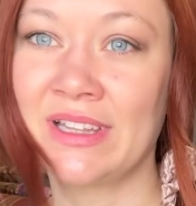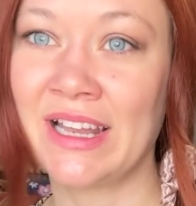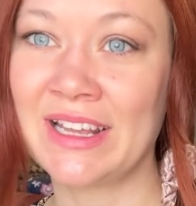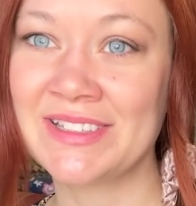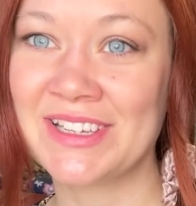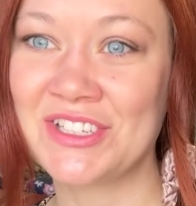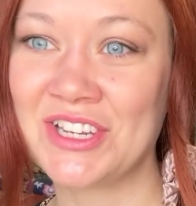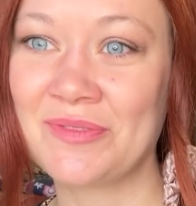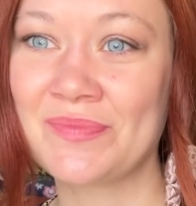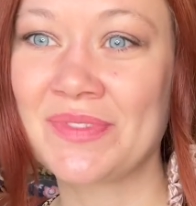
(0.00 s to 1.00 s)
Lily's
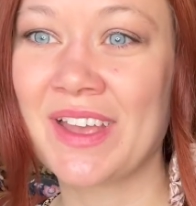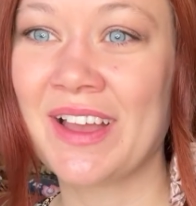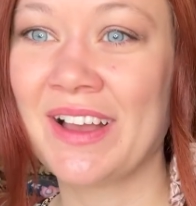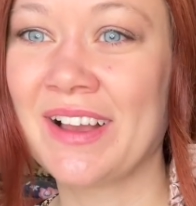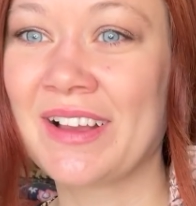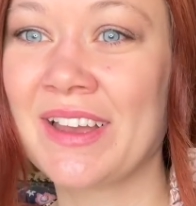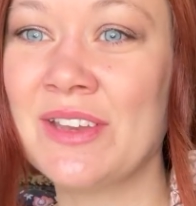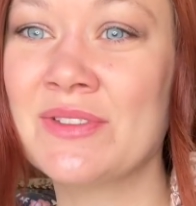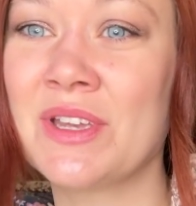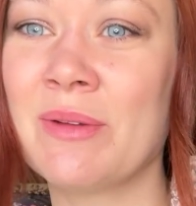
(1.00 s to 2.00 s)
itchy.
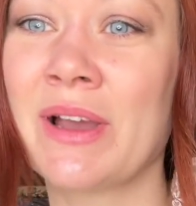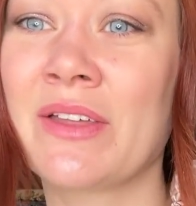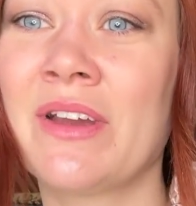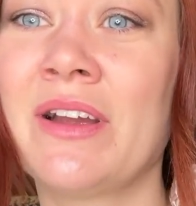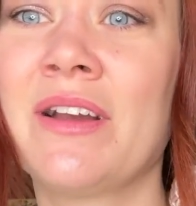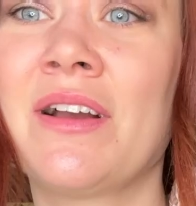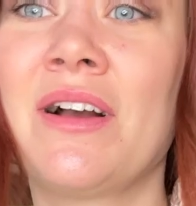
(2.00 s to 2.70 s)
Can you see her back there?